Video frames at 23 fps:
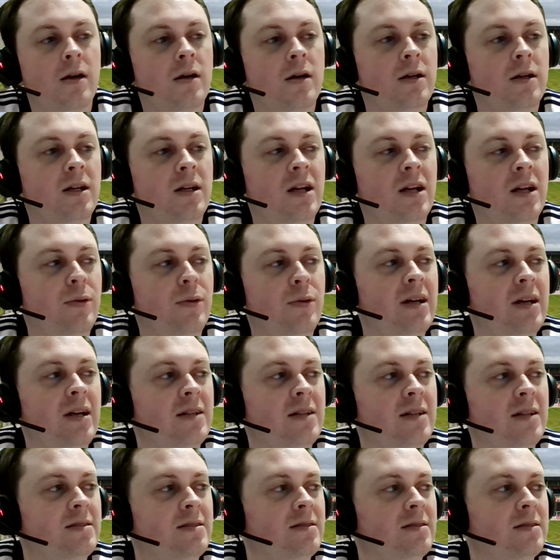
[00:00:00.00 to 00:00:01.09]
It
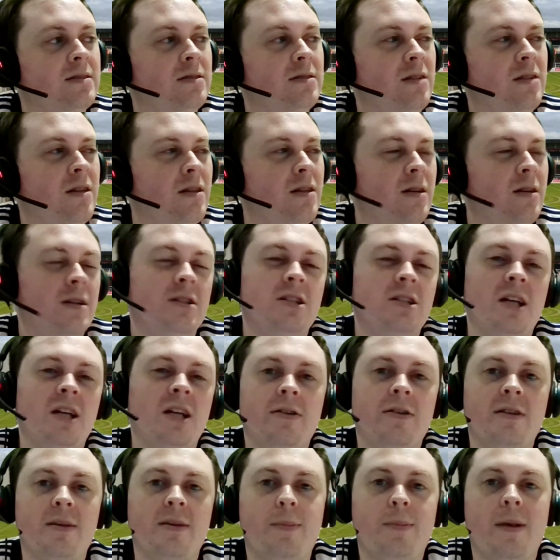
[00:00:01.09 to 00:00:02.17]
was our third
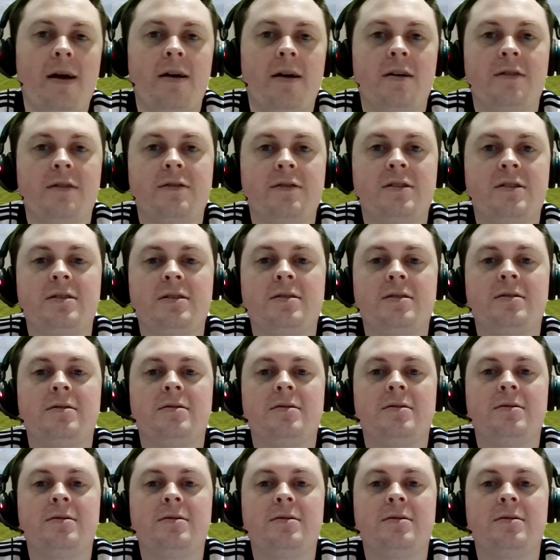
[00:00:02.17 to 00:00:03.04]
year in the playoffs.